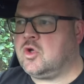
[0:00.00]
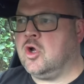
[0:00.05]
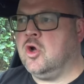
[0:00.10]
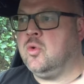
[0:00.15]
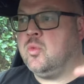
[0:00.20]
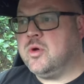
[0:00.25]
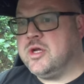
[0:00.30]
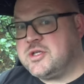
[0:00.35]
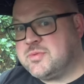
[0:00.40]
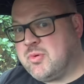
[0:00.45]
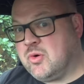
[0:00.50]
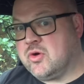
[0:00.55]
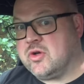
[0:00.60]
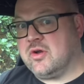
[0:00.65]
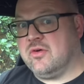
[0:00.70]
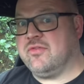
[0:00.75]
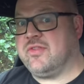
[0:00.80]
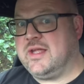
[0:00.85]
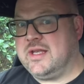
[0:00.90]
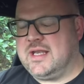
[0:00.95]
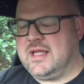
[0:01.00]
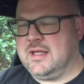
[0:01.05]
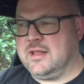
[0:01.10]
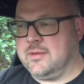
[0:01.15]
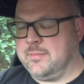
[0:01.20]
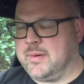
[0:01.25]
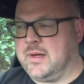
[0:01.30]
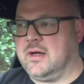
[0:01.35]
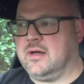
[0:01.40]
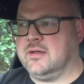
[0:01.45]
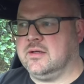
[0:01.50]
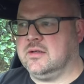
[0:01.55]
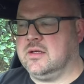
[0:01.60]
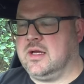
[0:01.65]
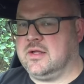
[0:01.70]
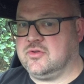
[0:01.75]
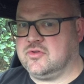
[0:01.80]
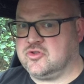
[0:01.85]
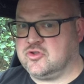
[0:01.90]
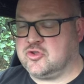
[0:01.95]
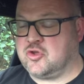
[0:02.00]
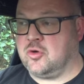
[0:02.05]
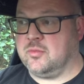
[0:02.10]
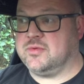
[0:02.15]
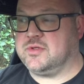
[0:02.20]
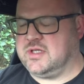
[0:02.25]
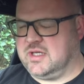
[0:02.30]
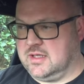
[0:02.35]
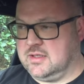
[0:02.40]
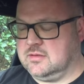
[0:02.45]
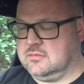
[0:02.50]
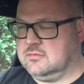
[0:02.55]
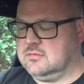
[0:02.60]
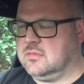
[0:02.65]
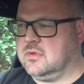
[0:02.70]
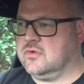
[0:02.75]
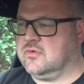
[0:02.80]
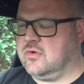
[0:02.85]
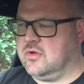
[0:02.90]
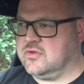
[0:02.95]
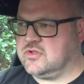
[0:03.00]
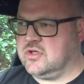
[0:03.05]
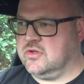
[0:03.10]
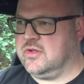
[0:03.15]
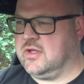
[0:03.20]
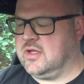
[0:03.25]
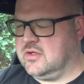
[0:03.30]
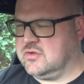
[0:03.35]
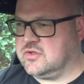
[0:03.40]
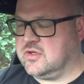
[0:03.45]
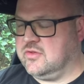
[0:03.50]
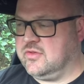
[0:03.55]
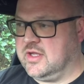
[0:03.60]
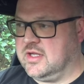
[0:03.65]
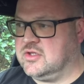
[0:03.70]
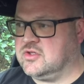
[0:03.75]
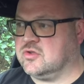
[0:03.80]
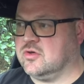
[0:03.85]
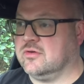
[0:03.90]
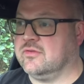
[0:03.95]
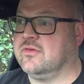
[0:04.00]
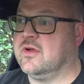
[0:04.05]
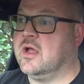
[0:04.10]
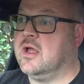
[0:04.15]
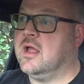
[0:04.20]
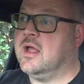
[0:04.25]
At which point I've then hit the button and stopped it and, and turned the and turned the engine off.